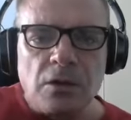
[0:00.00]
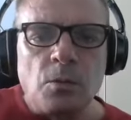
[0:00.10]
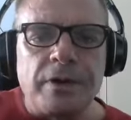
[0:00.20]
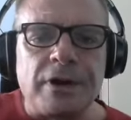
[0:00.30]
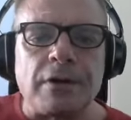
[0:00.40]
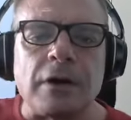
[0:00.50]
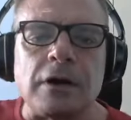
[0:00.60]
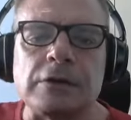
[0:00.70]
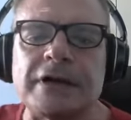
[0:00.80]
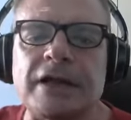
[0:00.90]
We are
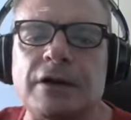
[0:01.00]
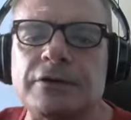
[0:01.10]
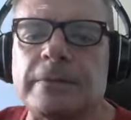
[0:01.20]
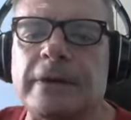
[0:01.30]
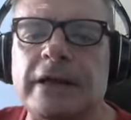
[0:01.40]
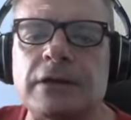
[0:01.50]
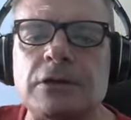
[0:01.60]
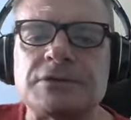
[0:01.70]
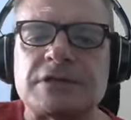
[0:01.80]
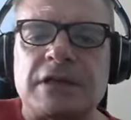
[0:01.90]
already underway in
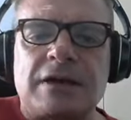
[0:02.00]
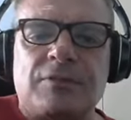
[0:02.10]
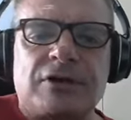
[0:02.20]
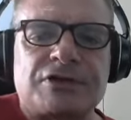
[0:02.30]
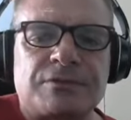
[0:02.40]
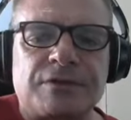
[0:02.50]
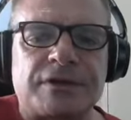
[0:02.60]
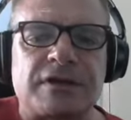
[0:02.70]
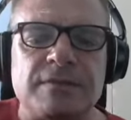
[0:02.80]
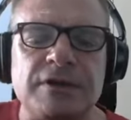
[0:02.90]
close collaboration with
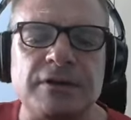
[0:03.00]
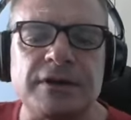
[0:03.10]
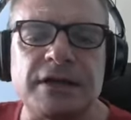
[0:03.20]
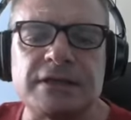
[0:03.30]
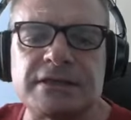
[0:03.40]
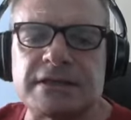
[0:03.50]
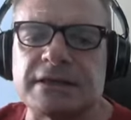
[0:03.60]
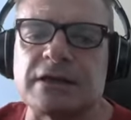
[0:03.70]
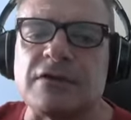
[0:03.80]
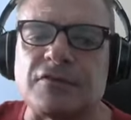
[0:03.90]
communities
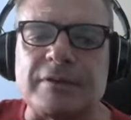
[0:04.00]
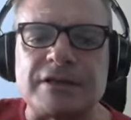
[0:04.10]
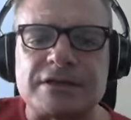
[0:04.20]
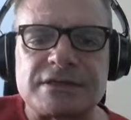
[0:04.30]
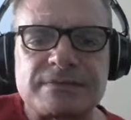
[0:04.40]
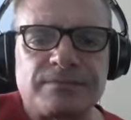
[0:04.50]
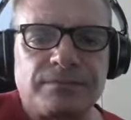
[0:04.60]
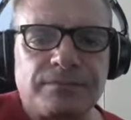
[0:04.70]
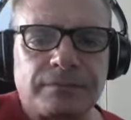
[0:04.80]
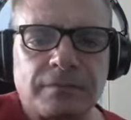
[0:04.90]
and governments,
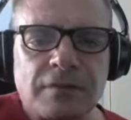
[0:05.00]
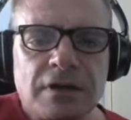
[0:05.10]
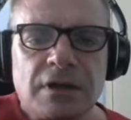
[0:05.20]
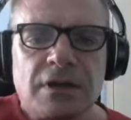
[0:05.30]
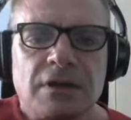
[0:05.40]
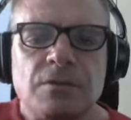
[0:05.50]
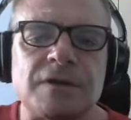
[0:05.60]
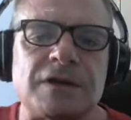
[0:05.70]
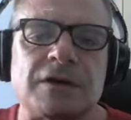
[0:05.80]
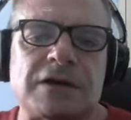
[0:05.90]

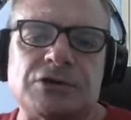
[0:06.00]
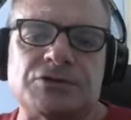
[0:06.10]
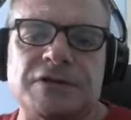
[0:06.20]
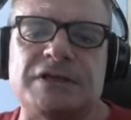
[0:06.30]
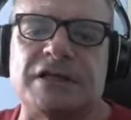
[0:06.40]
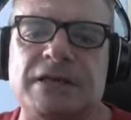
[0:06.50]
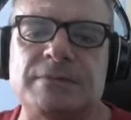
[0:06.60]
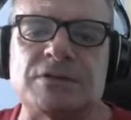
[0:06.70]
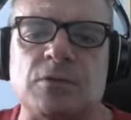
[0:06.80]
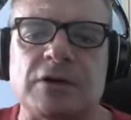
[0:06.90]
with our country
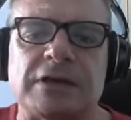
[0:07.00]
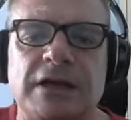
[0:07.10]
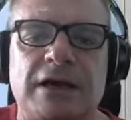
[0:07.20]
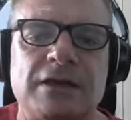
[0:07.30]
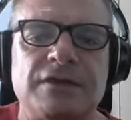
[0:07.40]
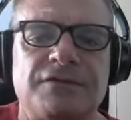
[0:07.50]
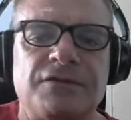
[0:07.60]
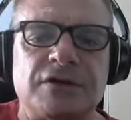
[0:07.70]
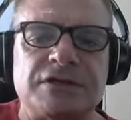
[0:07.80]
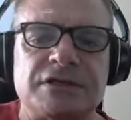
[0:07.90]
teams working on the
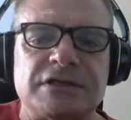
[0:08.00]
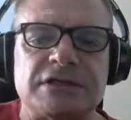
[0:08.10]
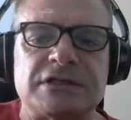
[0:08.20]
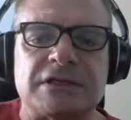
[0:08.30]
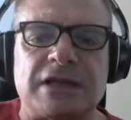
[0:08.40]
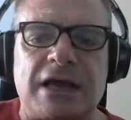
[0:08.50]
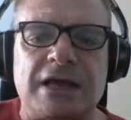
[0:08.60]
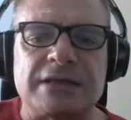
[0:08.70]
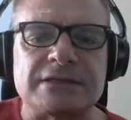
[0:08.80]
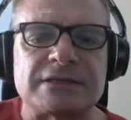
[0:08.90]
front
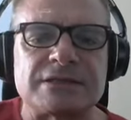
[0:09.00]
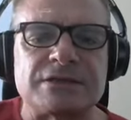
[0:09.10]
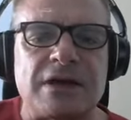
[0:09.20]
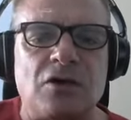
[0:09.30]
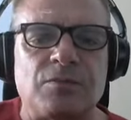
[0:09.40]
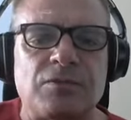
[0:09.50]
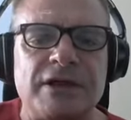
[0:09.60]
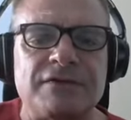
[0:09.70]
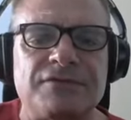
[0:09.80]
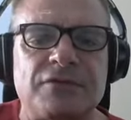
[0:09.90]
lines to help
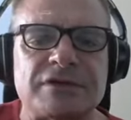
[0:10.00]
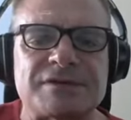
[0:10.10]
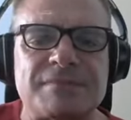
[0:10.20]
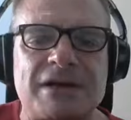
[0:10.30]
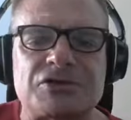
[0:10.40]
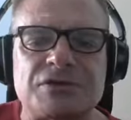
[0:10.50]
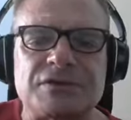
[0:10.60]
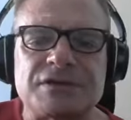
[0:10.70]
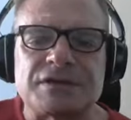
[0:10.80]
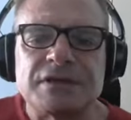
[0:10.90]
reinforce measures
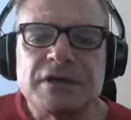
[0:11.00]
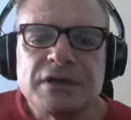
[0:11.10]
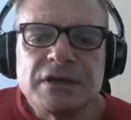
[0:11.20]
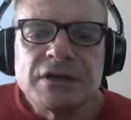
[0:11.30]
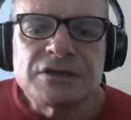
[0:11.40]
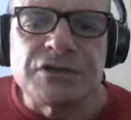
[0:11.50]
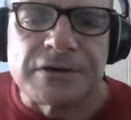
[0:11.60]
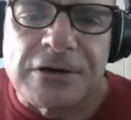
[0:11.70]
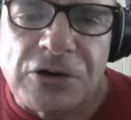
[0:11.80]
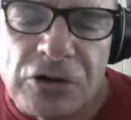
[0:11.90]
to
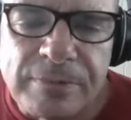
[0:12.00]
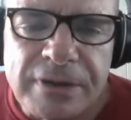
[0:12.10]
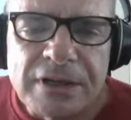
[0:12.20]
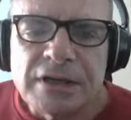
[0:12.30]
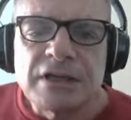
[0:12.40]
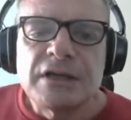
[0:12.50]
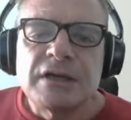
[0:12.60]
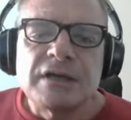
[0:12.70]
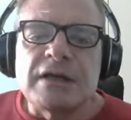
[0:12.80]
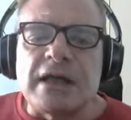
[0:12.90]
curb
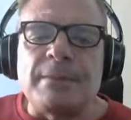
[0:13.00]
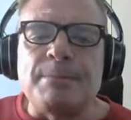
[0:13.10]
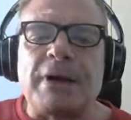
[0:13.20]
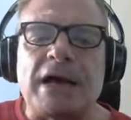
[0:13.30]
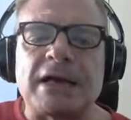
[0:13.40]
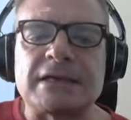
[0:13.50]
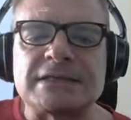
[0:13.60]
mpox.